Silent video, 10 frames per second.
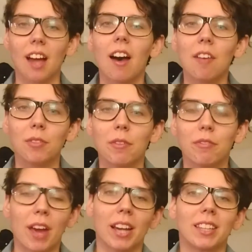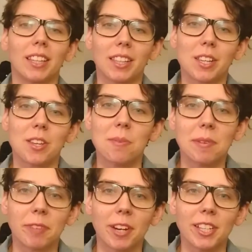love the fact that the
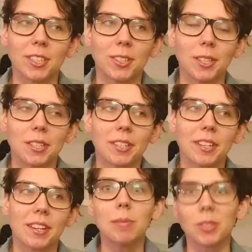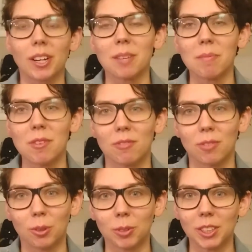human race just keeps trying to move
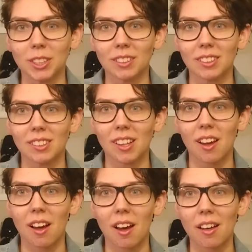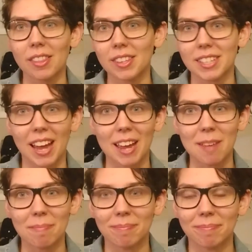forward all the
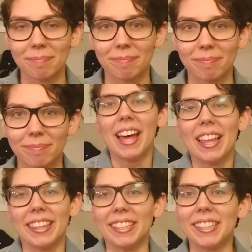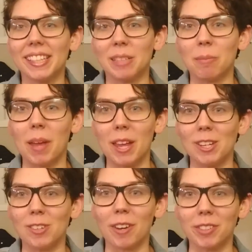time. This has
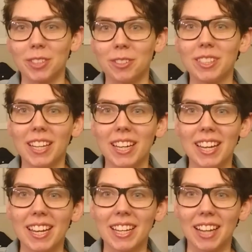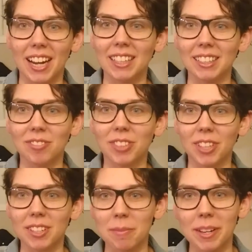been Travel Tuesday. I love
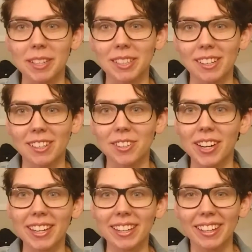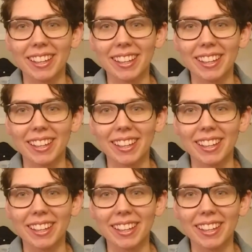talking about Star Trek.